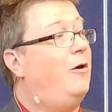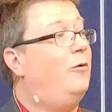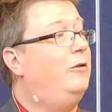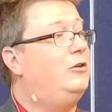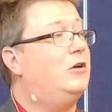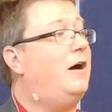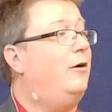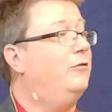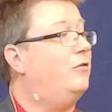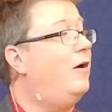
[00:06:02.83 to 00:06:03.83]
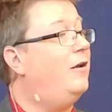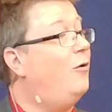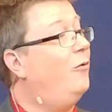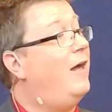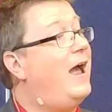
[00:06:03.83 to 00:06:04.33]
an only child, so I
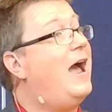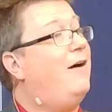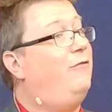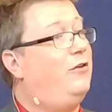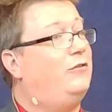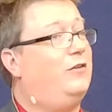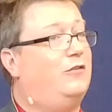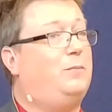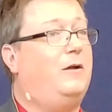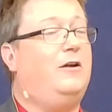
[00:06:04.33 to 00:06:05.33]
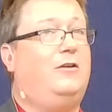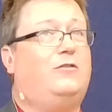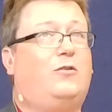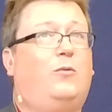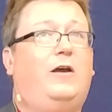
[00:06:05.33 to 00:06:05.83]
don't have this
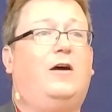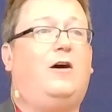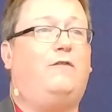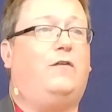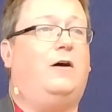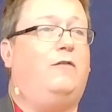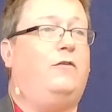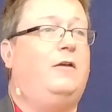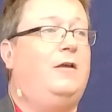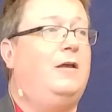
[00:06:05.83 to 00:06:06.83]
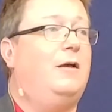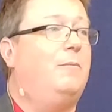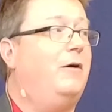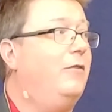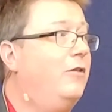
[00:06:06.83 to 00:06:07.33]
experience to weigh off of.
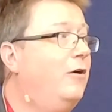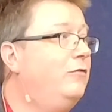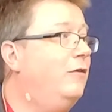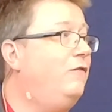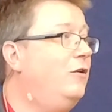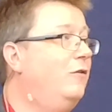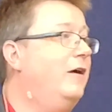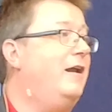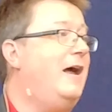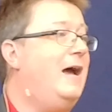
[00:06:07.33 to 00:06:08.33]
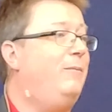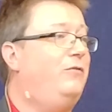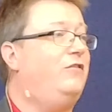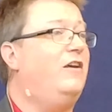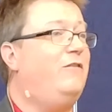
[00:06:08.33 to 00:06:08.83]
But those of you that have
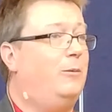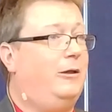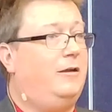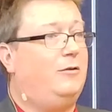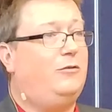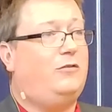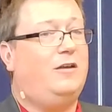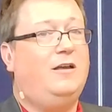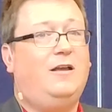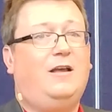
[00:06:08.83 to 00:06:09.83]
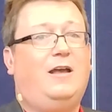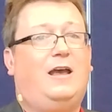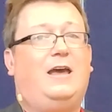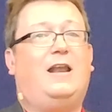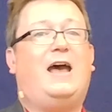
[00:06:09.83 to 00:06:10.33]
siblings,
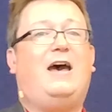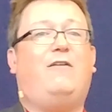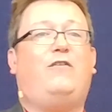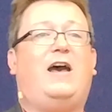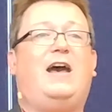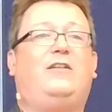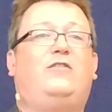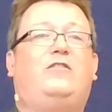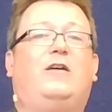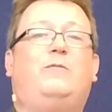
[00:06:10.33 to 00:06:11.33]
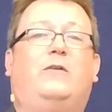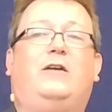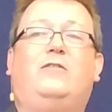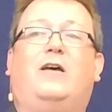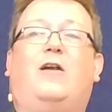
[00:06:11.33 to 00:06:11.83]
and have had
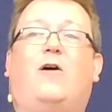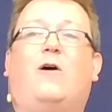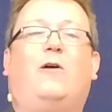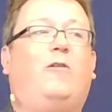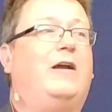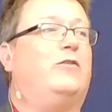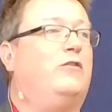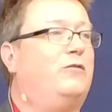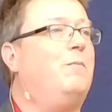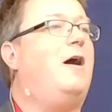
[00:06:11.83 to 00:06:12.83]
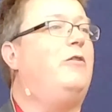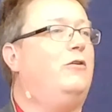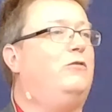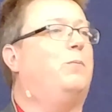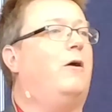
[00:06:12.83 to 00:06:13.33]
siblings that are like the
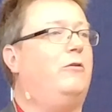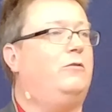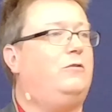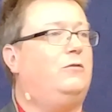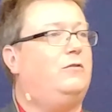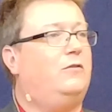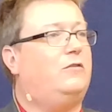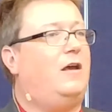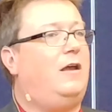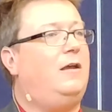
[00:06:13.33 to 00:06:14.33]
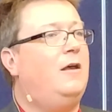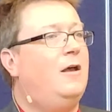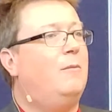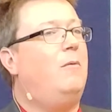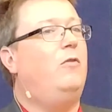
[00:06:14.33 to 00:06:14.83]
Smothers brothers used to
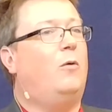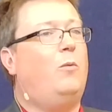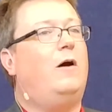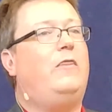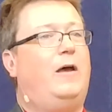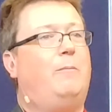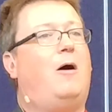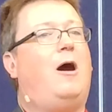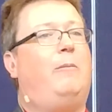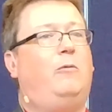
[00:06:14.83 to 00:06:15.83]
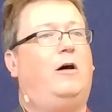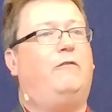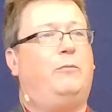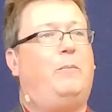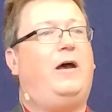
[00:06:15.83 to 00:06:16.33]
say, the one that mom
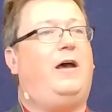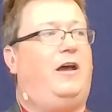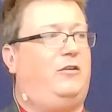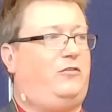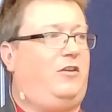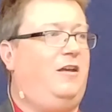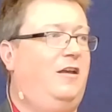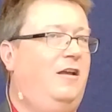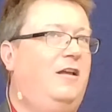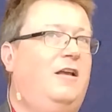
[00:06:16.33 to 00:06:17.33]
loved best.